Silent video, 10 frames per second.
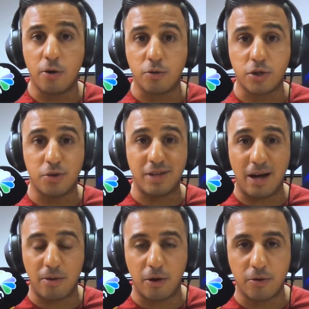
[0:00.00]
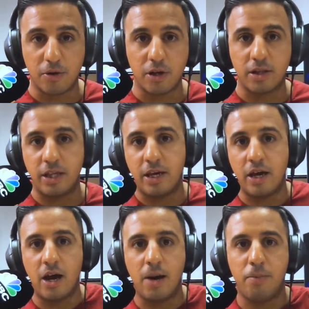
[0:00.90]
and also download the
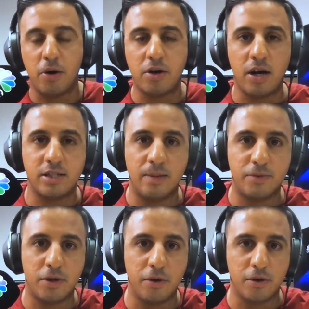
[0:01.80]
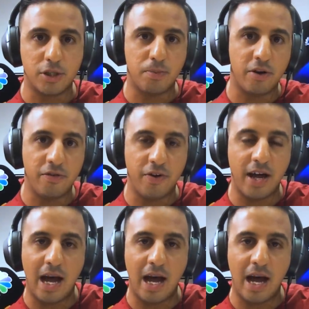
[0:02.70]
the uh, podcast episode on Spotify,